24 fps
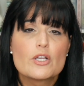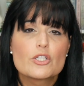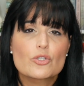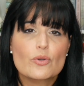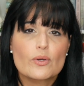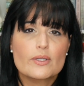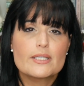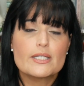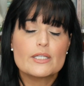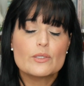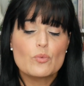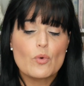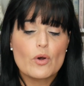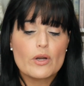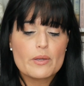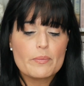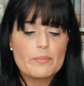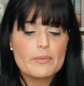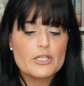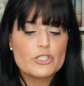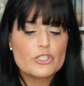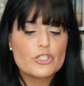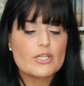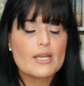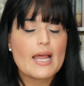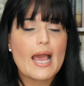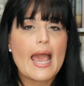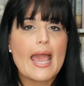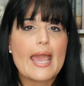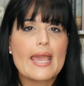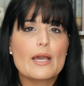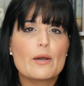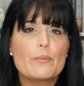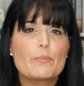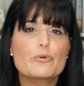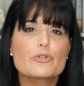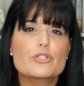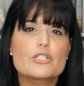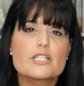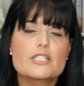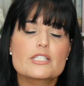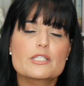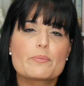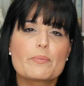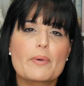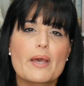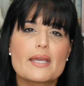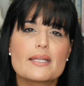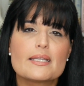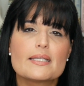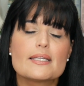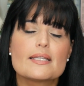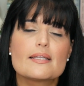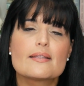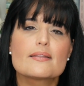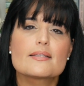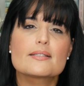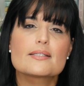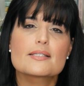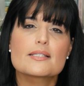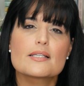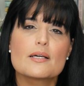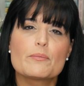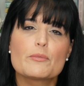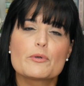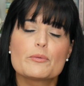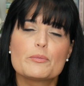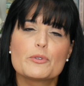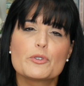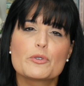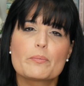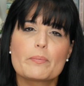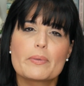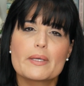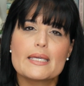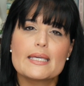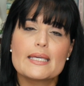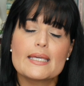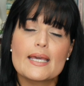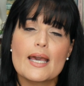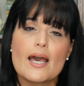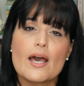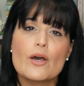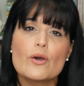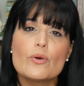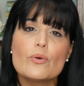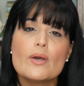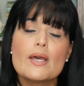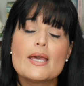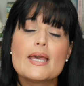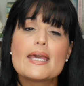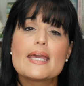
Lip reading: So I did want to mention I am participating in the summer book bingo.